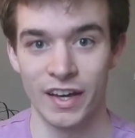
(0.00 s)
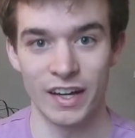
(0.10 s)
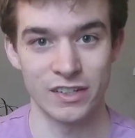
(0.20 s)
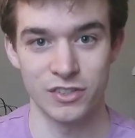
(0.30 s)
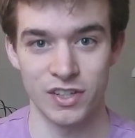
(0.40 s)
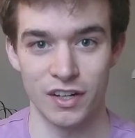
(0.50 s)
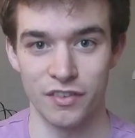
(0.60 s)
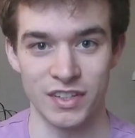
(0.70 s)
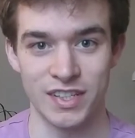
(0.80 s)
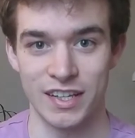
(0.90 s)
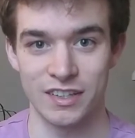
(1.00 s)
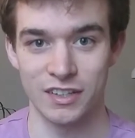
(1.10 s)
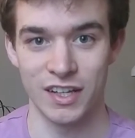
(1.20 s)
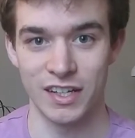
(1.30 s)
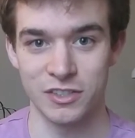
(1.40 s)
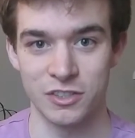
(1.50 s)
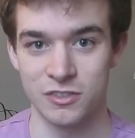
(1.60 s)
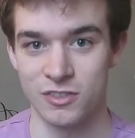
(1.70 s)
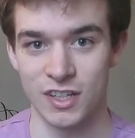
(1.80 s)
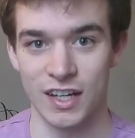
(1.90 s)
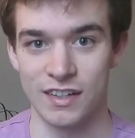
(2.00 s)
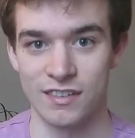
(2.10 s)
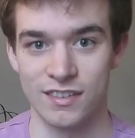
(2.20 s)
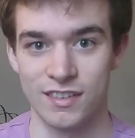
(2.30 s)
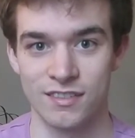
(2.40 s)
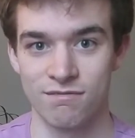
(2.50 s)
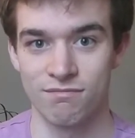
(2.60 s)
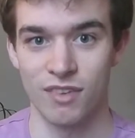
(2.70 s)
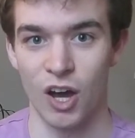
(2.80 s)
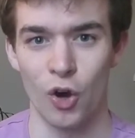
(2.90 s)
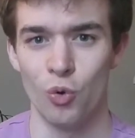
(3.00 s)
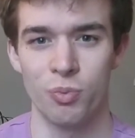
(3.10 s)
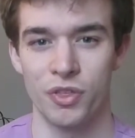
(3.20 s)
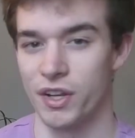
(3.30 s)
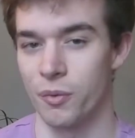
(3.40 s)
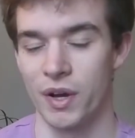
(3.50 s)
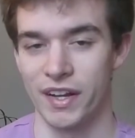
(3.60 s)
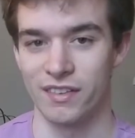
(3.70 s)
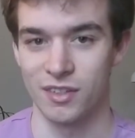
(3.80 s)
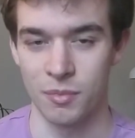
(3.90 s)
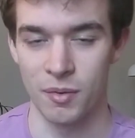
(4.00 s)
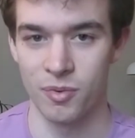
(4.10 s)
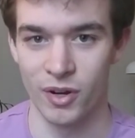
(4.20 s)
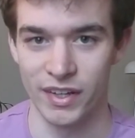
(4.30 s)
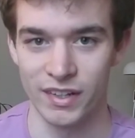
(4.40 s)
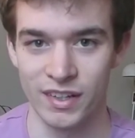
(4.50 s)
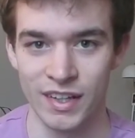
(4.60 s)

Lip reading: I'd just kind of attend the lectures and hope that it went into my brain.